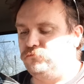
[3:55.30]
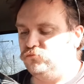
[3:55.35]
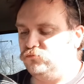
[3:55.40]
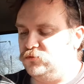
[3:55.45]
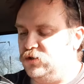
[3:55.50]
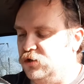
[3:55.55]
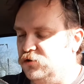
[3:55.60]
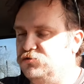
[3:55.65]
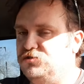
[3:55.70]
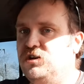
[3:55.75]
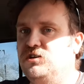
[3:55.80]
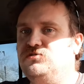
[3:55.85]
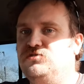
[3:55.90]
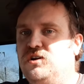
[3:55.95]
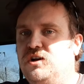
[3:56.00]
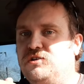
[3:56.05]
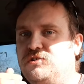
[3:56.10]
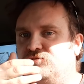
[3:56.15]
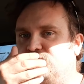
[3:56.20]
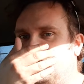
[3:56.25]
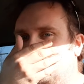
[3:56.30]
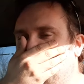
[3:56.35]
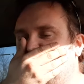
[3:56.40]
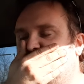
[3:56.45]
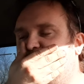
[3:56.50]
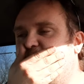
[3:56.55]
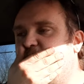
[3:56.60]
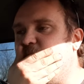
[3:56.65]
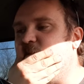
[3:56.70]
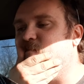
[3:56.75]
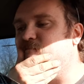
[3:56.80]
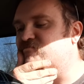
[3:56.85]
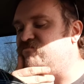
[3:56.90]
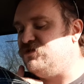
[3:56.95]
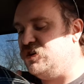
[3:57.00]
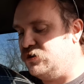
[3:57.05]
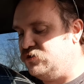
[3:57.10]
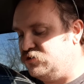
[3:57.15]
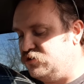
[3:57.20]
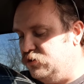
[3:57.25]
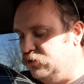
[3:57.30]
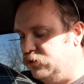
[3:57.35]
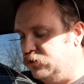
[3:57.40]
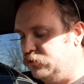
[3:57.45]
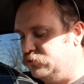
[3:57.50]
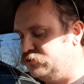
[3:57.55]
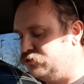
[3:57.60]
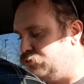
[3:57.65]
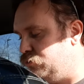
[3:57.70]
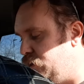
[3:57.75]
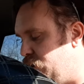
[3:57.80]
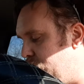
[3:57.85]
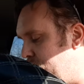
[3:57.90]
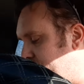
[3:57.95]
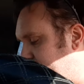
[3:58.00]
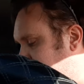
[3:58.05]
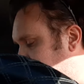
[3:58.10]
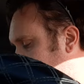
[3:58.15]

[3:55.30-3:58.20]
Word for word: Yeah, it tastes like a tasty, tasty little treat.